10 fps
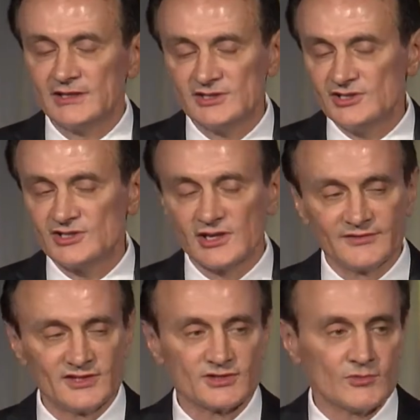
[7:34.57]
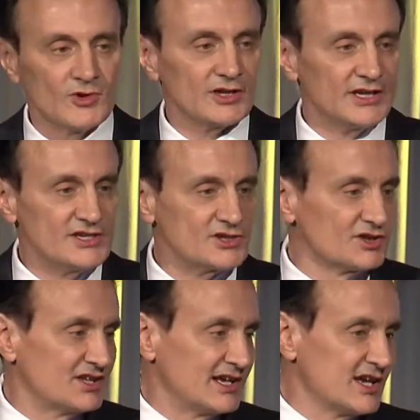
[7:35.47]
deserves this award is her
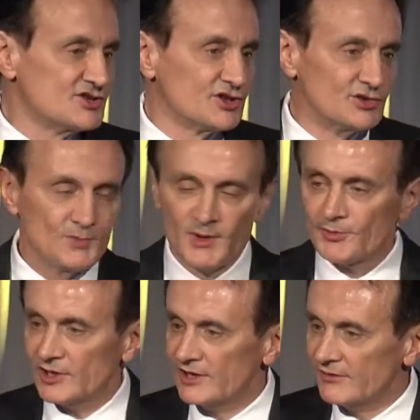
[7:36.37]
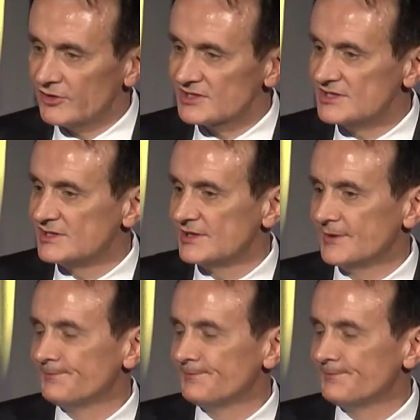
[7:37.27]
dedication to people and diversity.